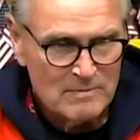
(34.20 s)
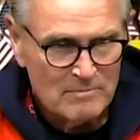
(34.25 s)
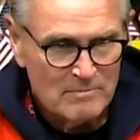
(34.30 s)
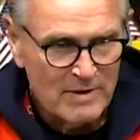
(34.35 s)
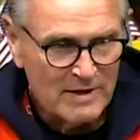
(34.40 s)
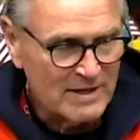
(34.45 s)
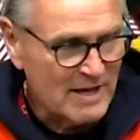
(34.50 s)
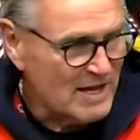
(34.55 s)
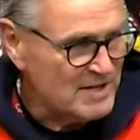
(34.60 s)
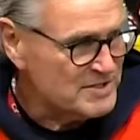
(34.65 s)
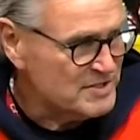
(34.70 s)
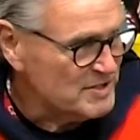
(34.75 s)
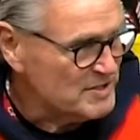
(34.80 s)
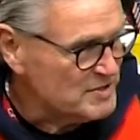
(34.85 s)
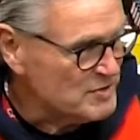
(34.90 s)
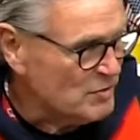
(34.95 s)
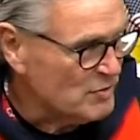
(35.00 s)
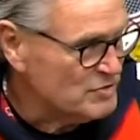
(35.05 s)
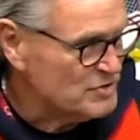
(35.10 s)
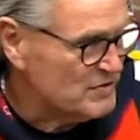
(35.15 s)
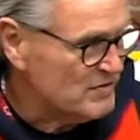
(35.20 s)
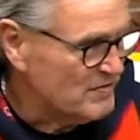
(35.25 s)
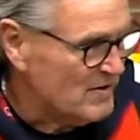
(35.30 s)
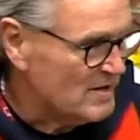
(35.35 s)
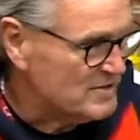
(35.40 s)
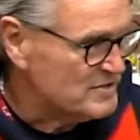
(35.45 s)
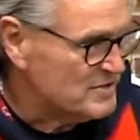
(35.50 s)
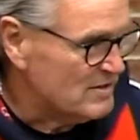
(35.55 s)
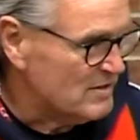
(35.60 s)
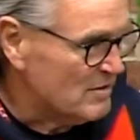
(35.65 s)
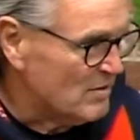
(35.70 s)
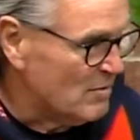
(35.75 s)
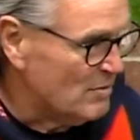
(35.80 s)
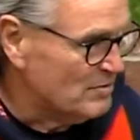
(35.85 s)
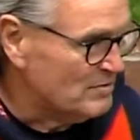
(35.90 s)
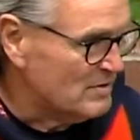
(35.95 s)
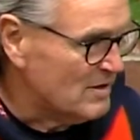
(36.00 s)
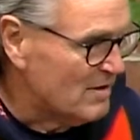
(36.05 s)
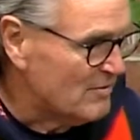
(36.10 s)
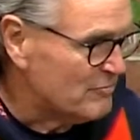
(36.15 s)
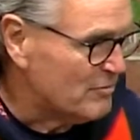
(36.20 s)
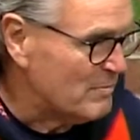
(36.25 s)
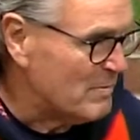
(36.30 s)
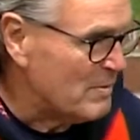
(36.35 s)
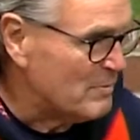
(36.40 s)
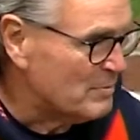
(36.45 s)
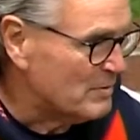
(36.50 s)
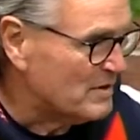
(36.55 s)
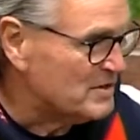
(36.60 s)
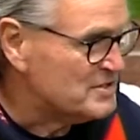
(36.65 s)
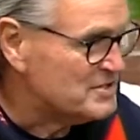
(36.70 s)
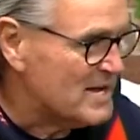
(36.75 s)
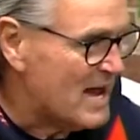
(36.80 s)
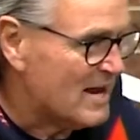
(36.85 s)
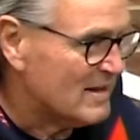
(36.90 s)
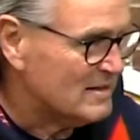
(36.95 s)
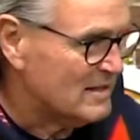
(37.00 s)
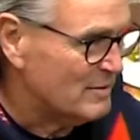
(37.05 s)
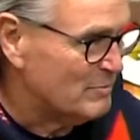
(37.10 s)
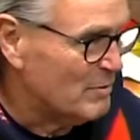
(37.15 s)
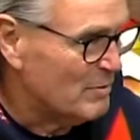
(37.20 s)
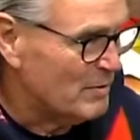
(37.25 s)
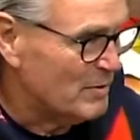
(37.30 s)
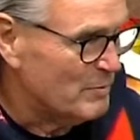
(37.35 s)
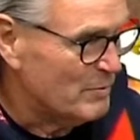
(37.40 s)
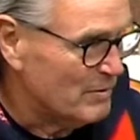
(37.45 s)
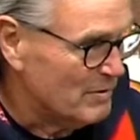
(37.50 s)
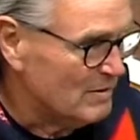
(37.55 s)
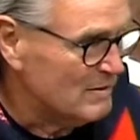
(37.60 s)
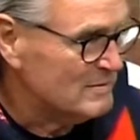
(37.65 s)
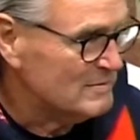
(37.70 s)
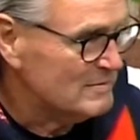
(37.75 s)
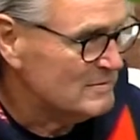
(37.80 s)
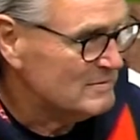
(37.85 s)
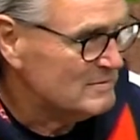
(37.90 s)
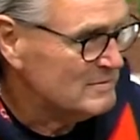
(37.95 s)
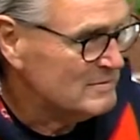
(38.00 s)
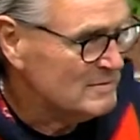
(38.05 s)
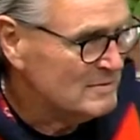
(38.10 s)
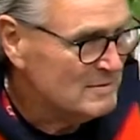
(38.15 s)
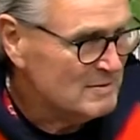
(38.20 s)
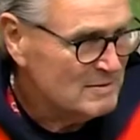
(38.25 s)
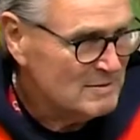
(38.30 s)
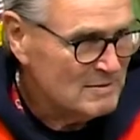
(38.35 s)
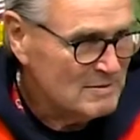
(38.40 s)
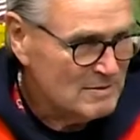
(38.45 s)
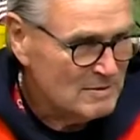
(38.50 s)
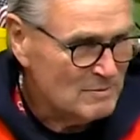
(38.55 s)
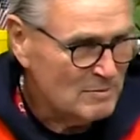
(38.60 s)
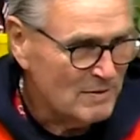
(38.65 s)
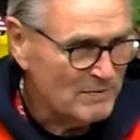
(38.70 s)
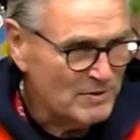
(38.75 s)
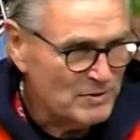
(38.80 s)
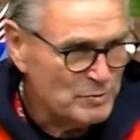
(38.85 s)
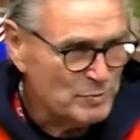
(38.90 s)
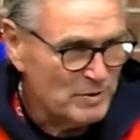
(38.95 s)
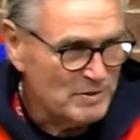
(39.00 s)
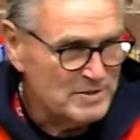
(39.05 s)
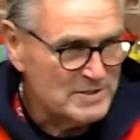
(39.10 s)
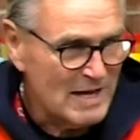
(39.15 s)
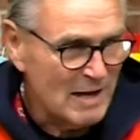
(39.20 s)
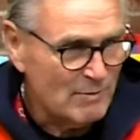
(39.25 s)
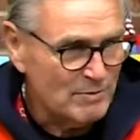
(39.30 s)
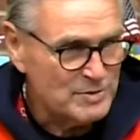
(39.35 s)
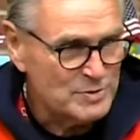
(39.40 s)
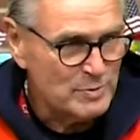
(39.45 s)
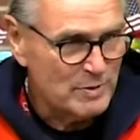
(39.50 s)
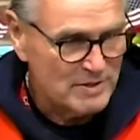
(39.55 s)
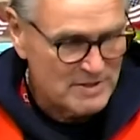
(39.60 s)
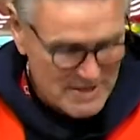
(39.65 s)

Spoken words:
My guess is those of us that are old enough remember exactly where we were when the Twin Towers went